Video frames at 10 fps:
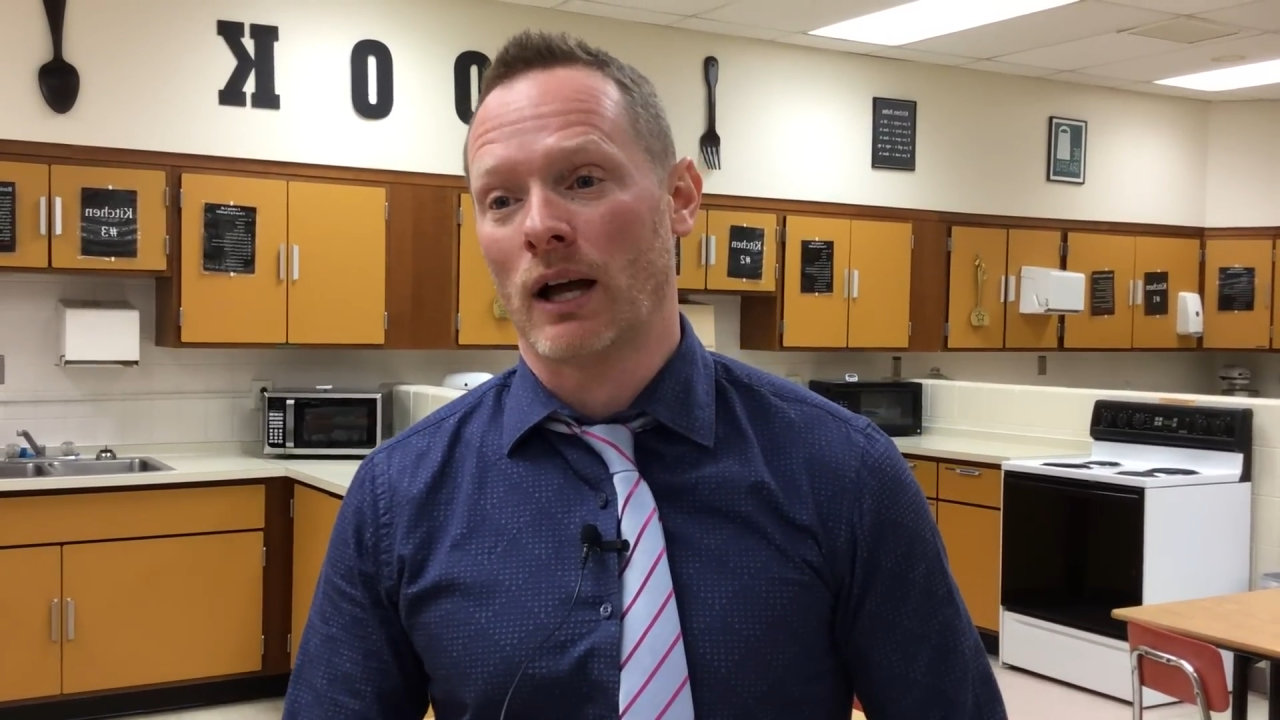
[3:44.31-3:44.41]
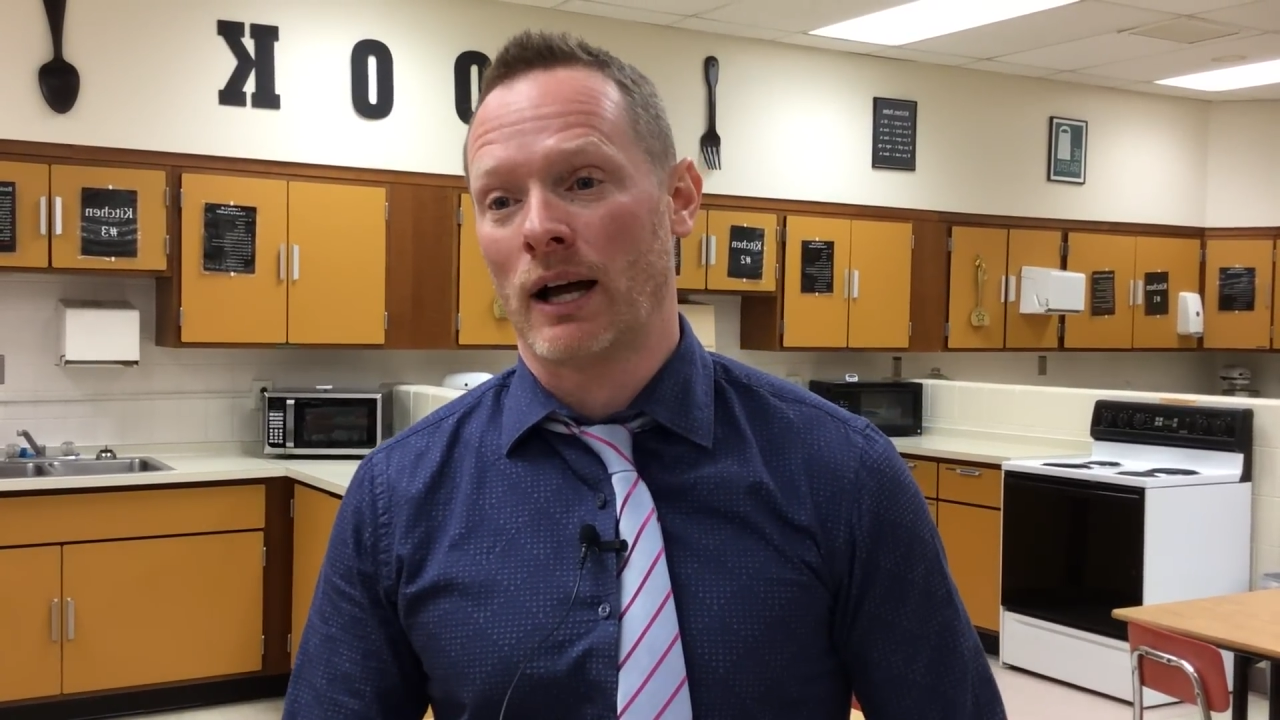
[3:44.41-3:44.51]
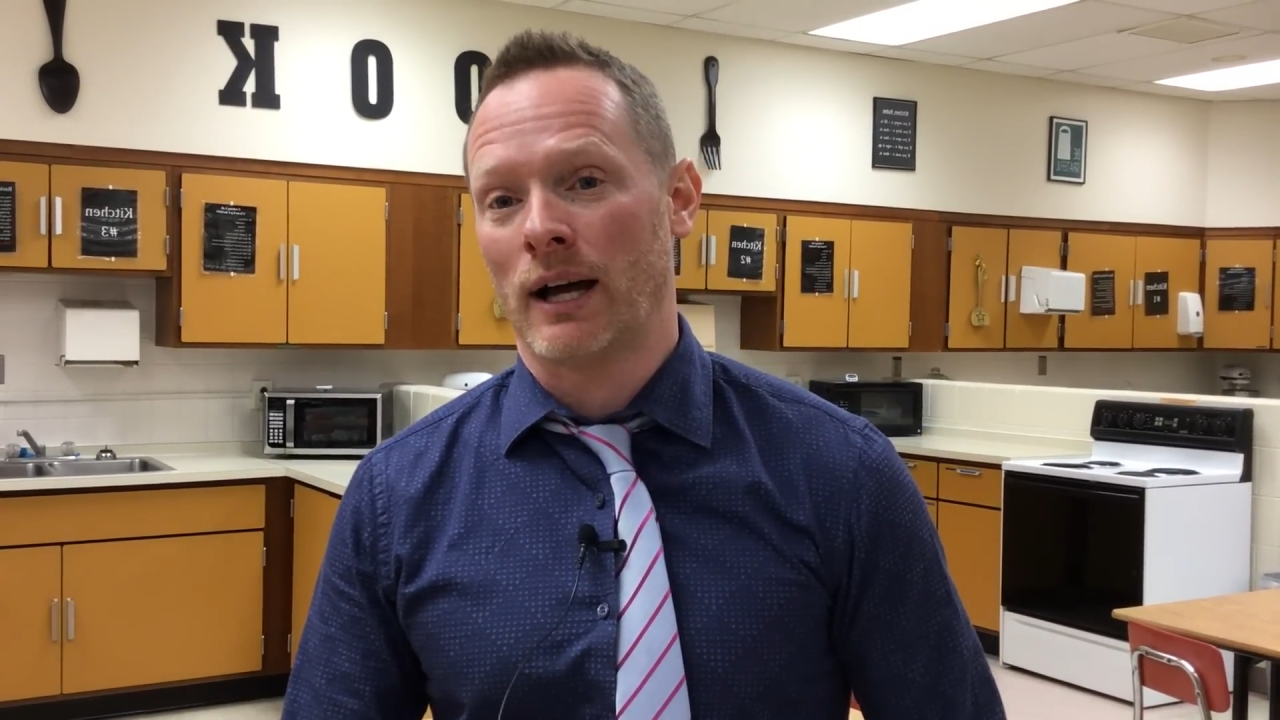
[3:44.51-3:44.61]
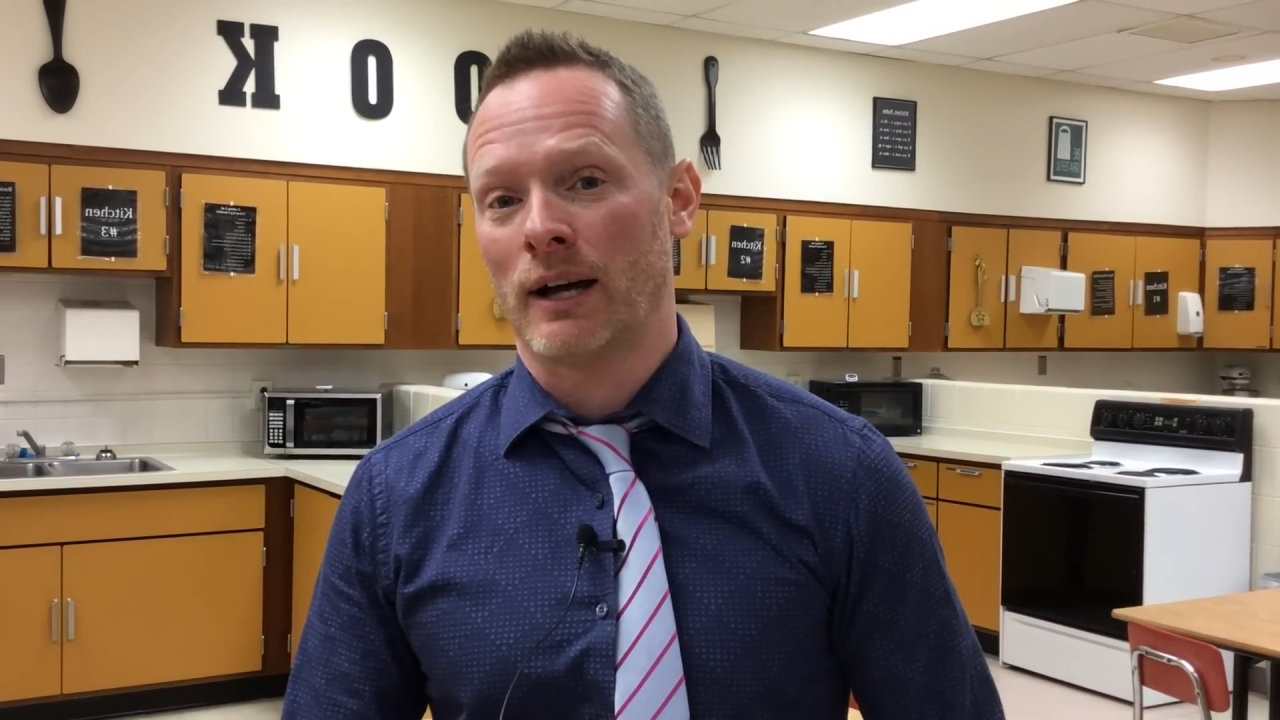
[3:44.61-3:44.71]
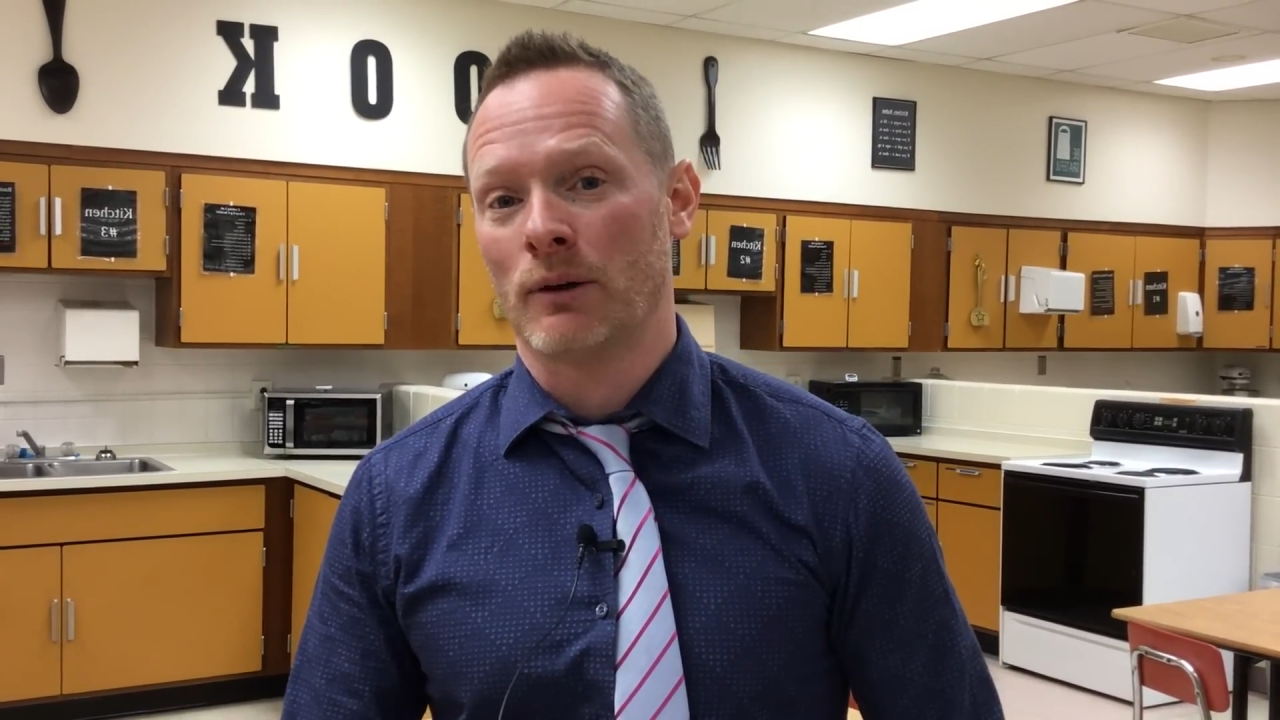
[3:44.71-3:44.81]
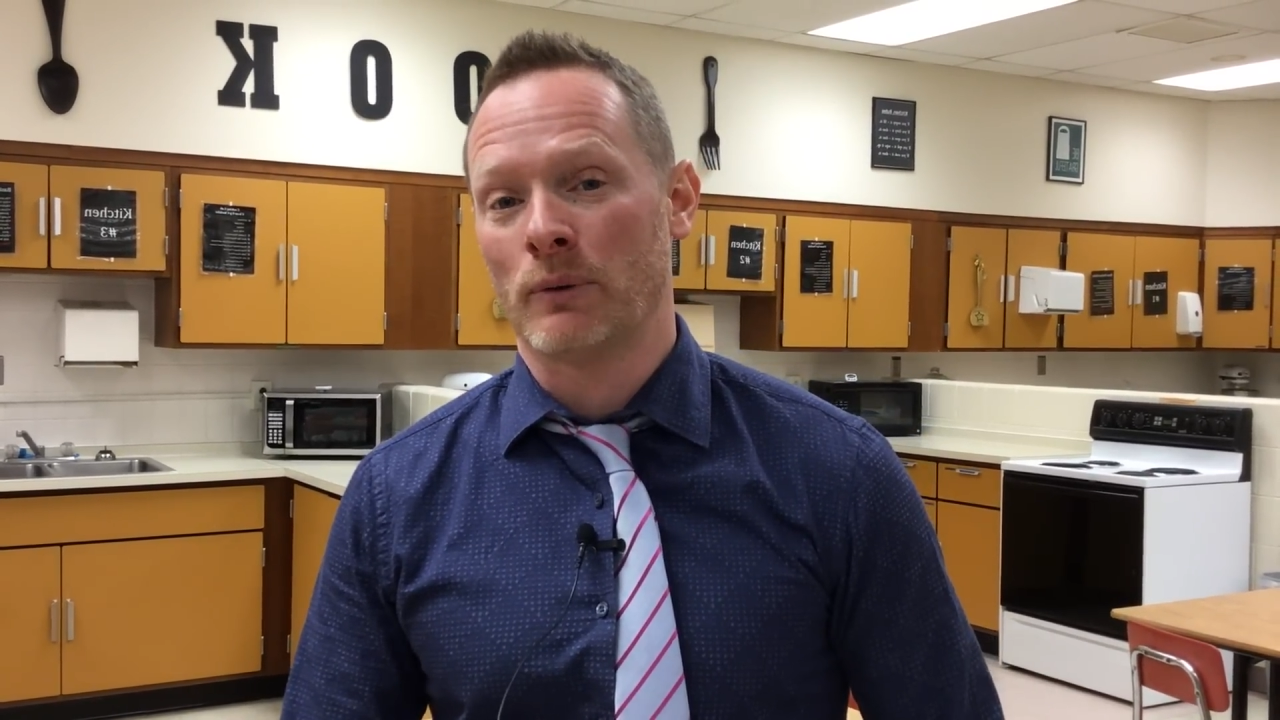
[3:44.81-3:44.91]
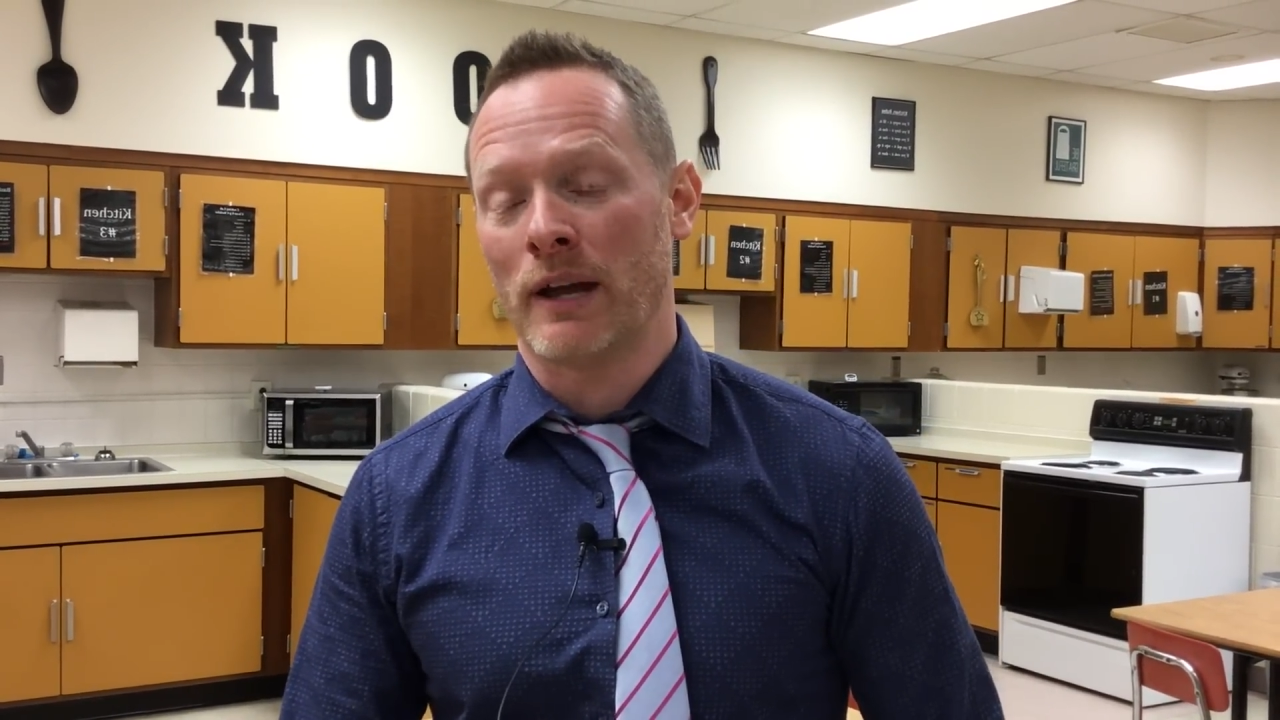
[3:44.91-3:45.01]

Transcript: Uh,